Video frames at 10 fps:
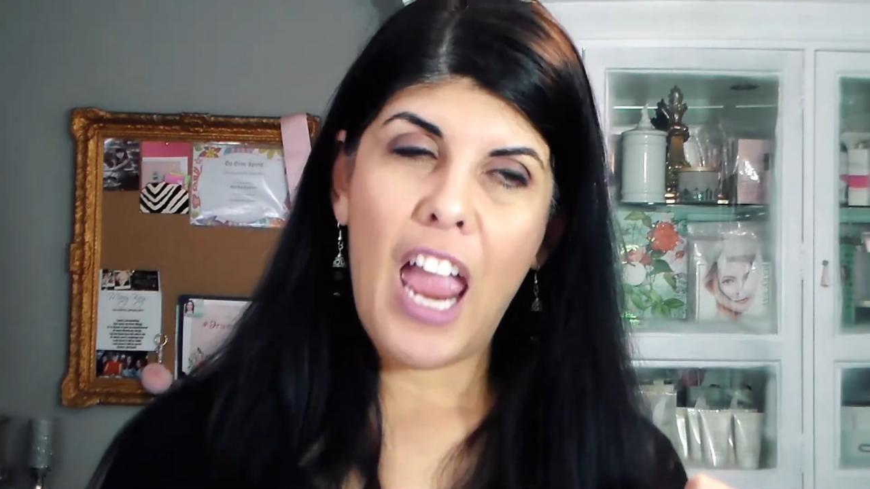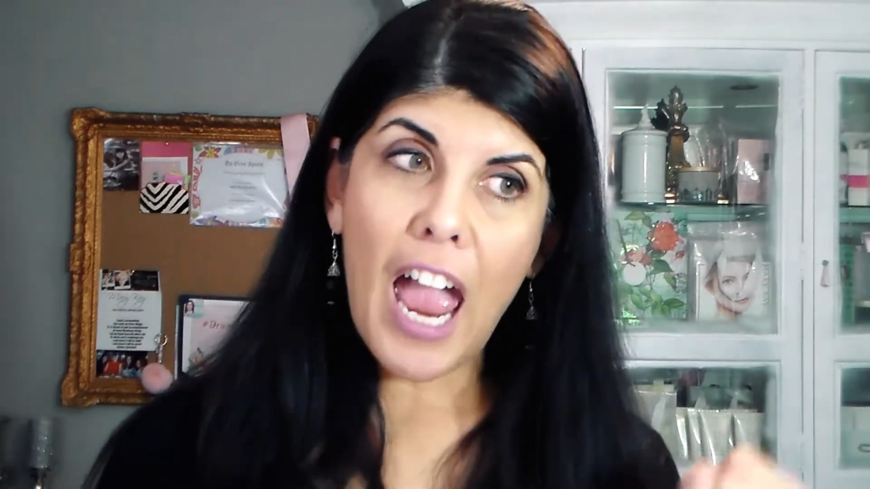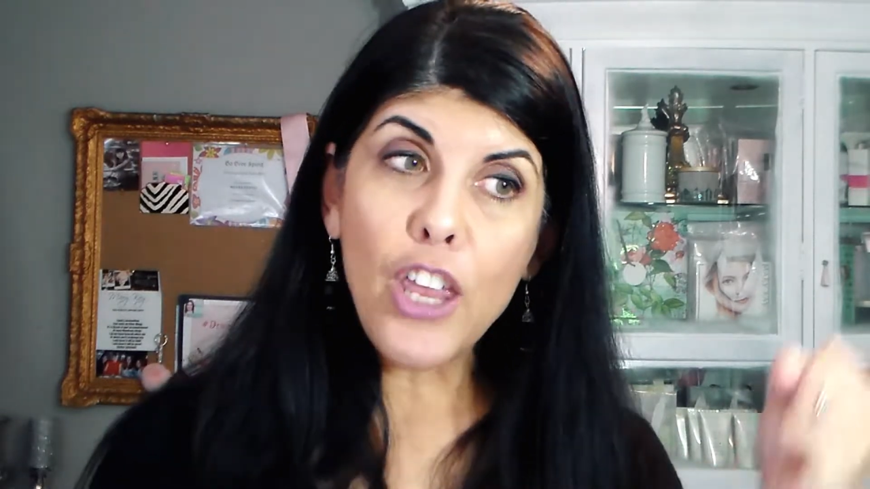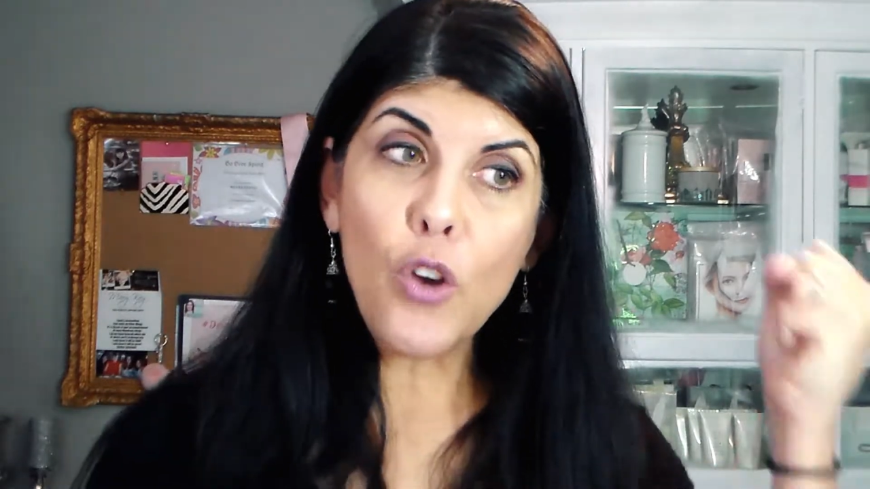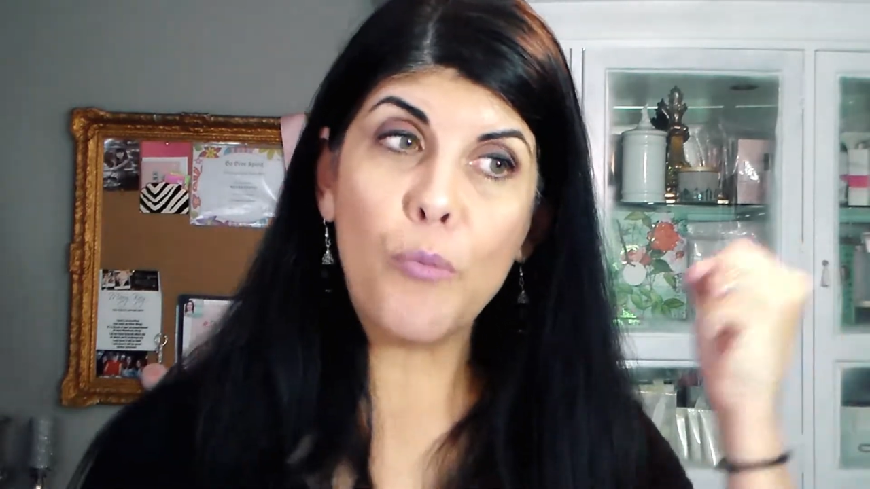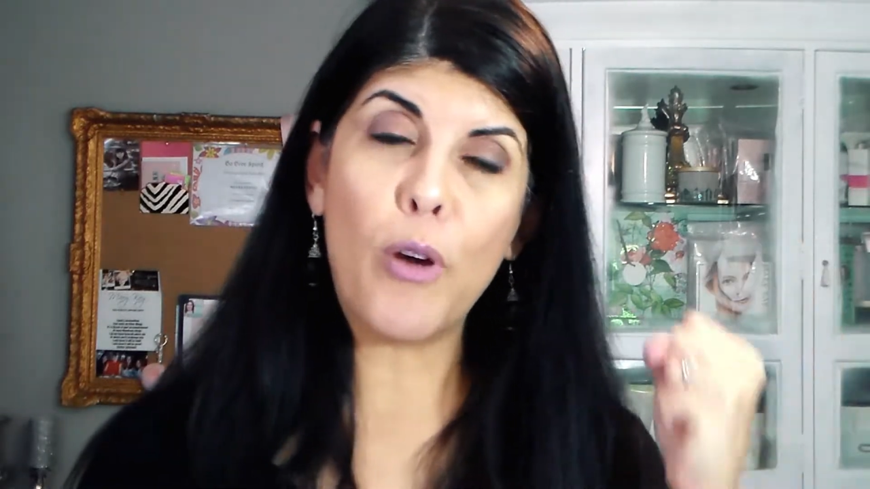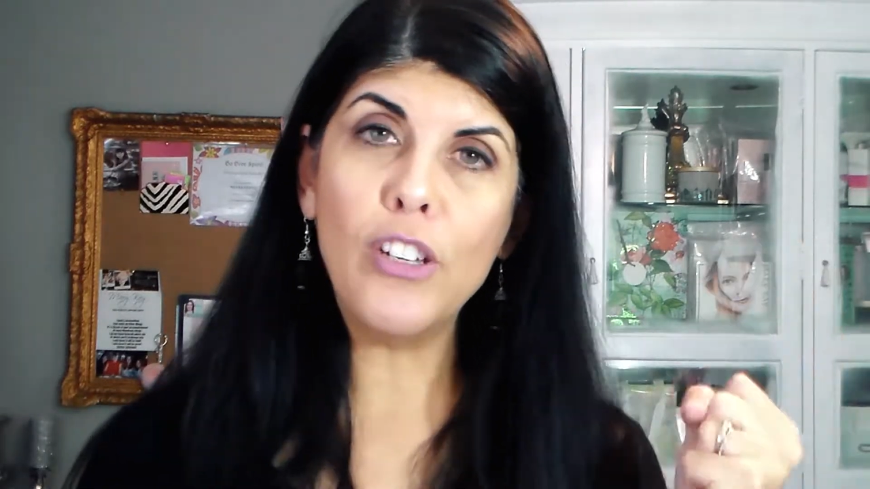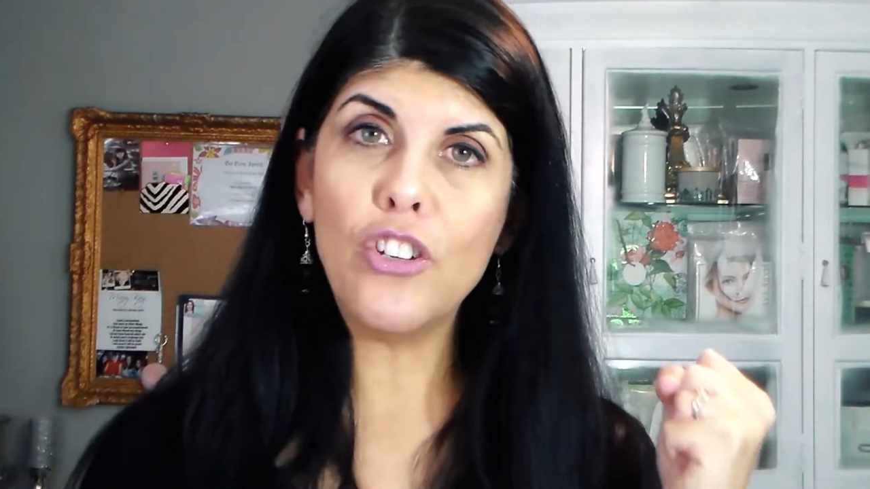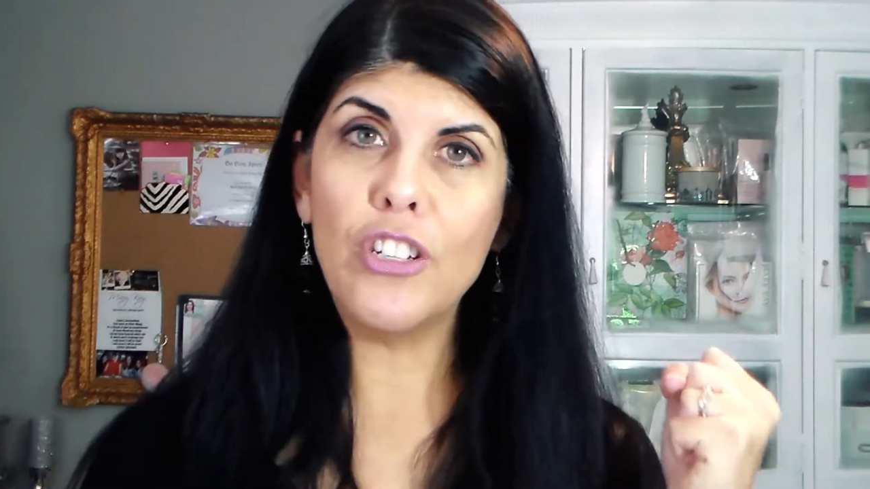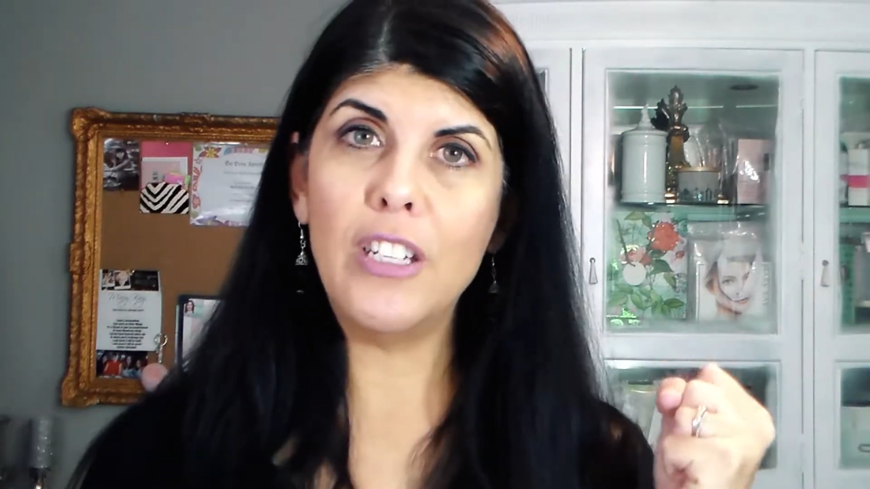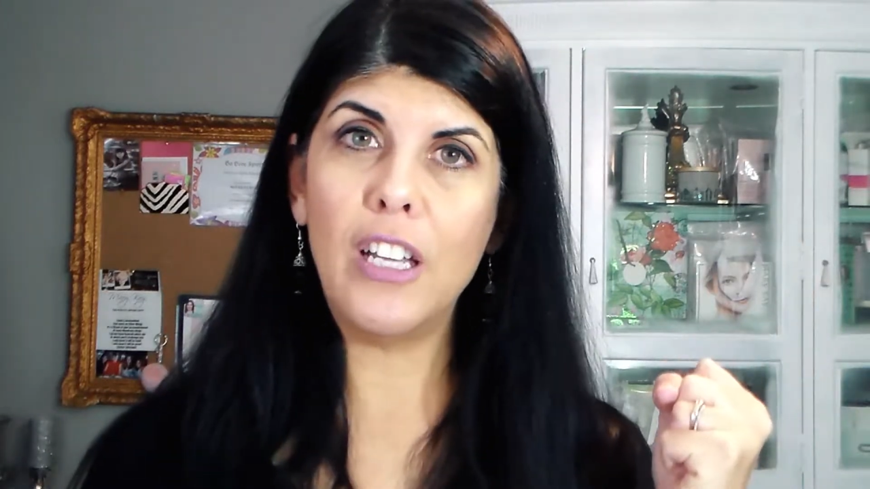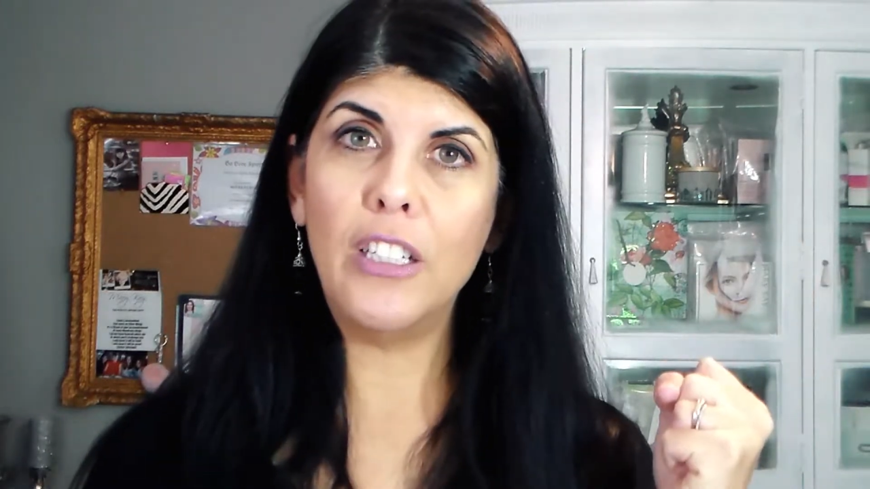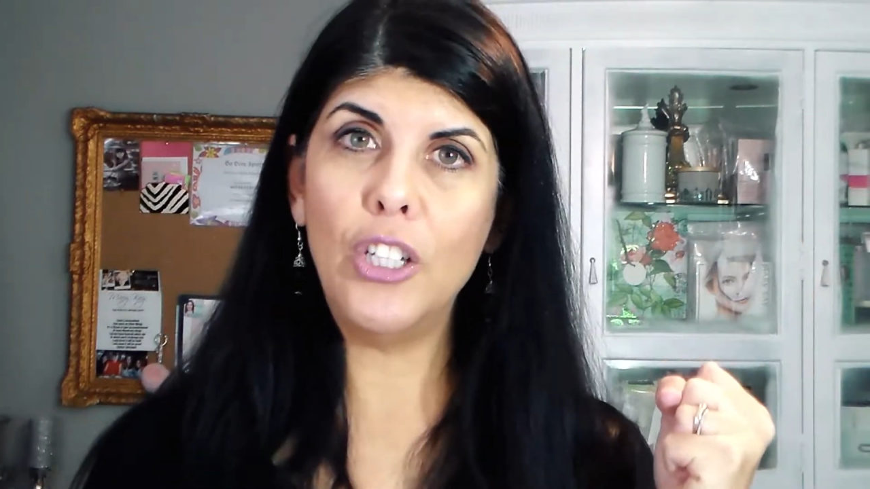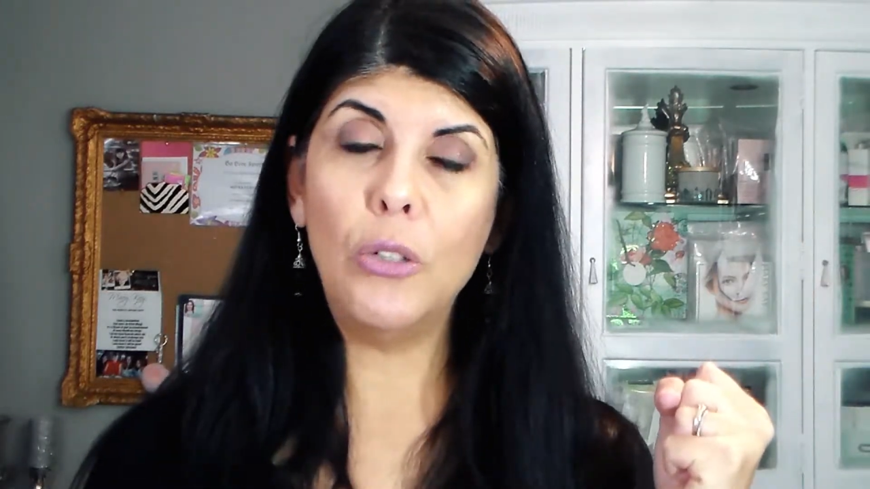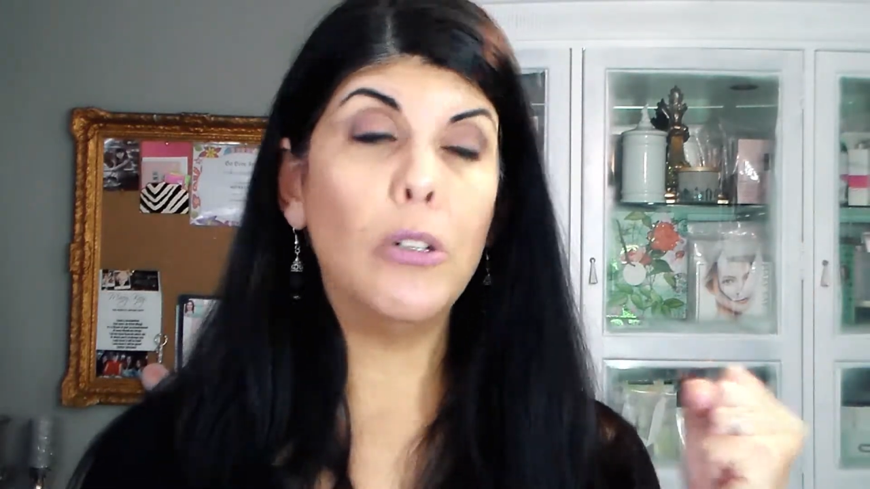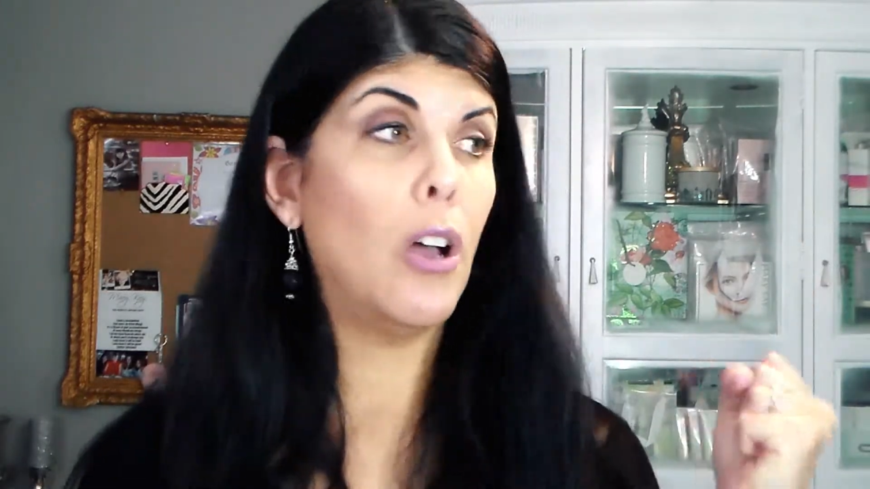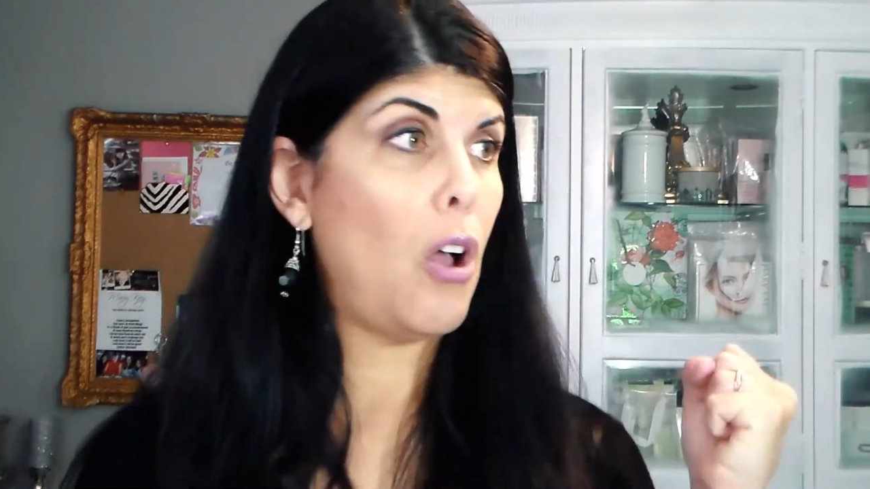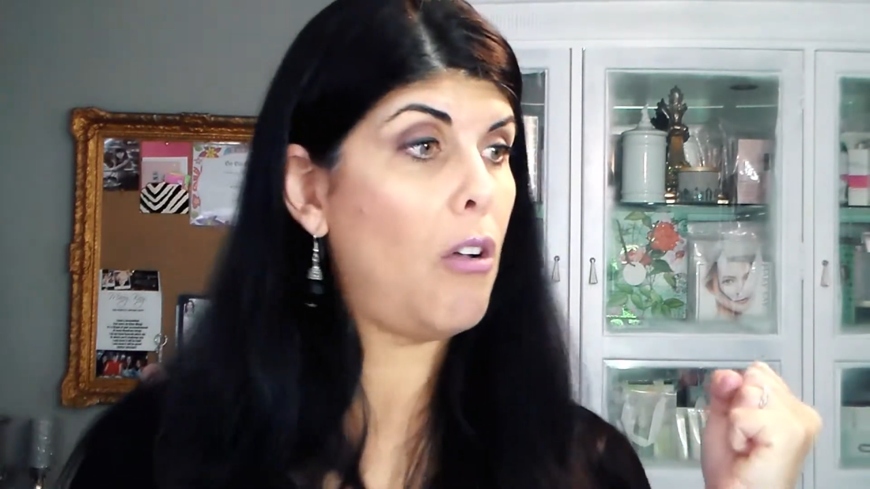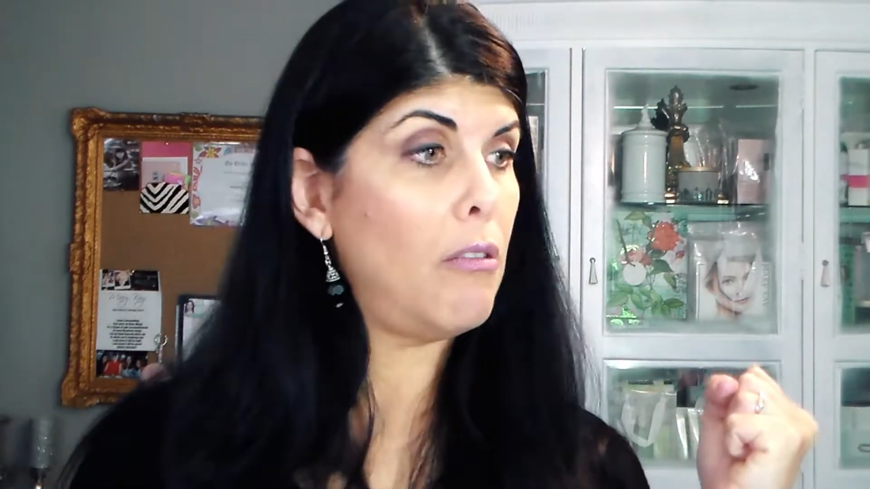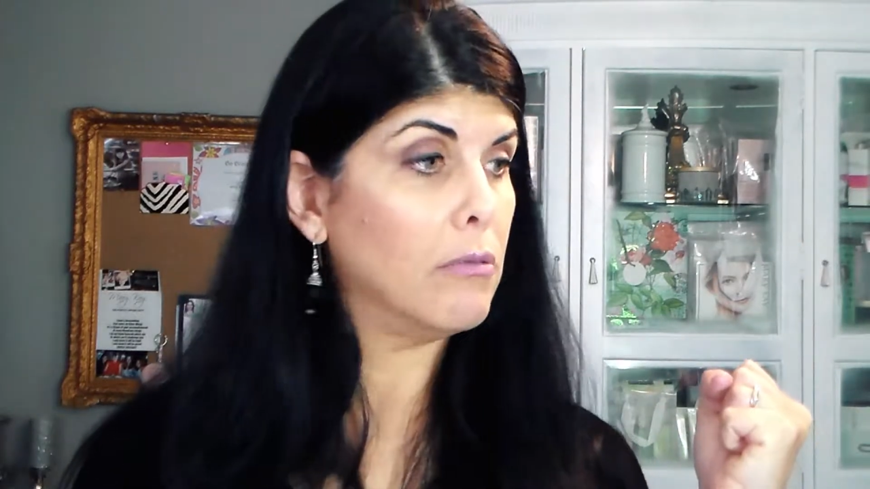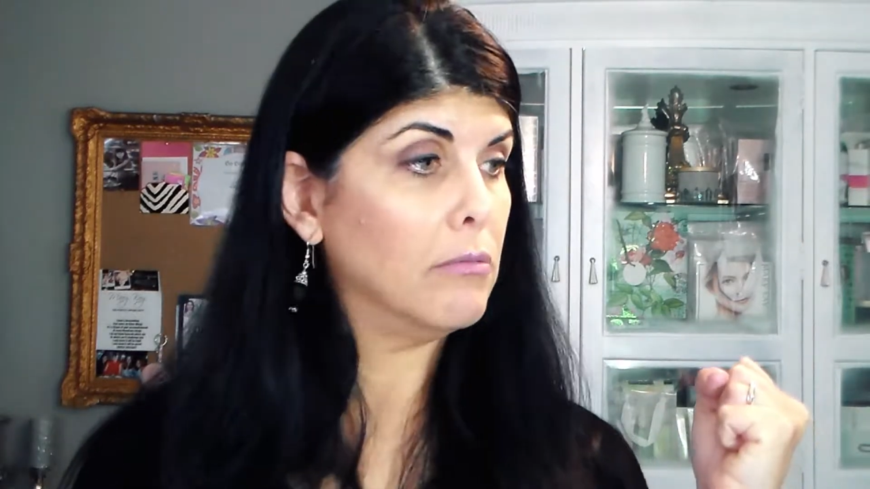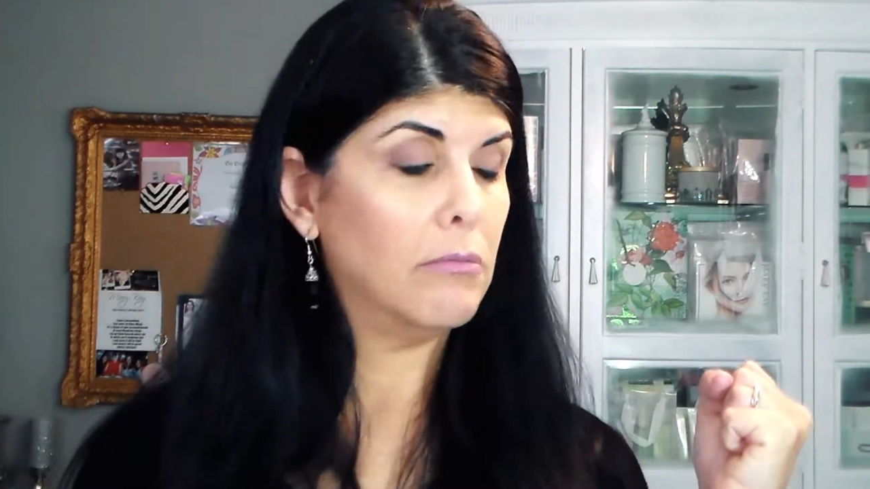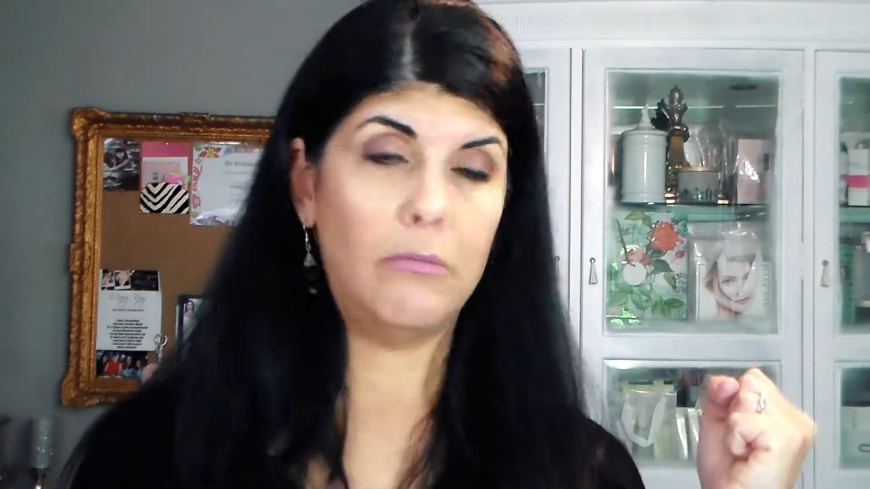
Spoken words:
And your brain starts telling you, oh,